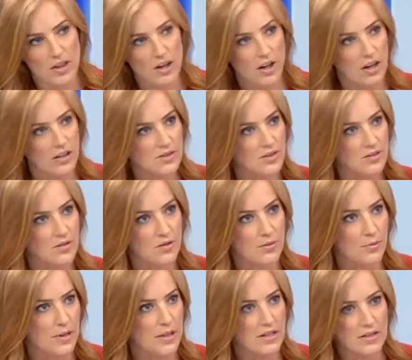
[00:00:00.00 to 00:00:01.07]
the last
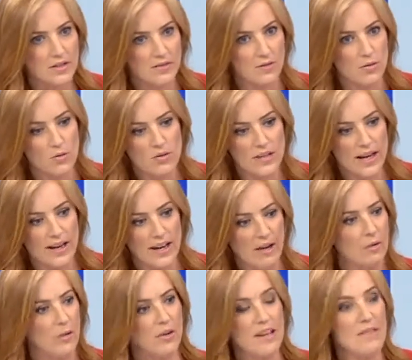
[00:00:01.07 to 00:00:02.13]
3 to 4 decades,
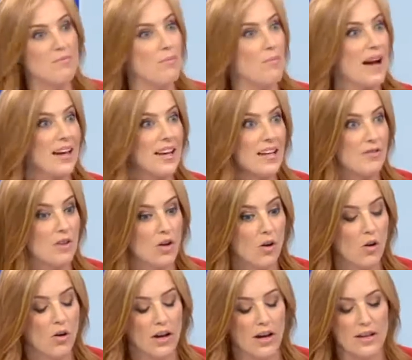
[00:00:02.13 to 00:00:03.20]
or even
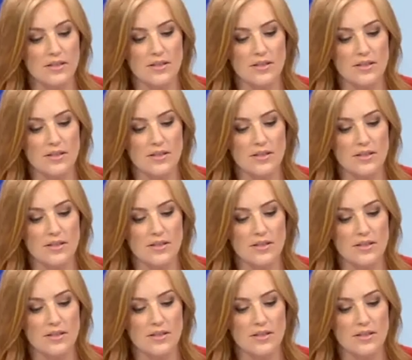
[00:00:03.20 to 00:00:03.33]
longer.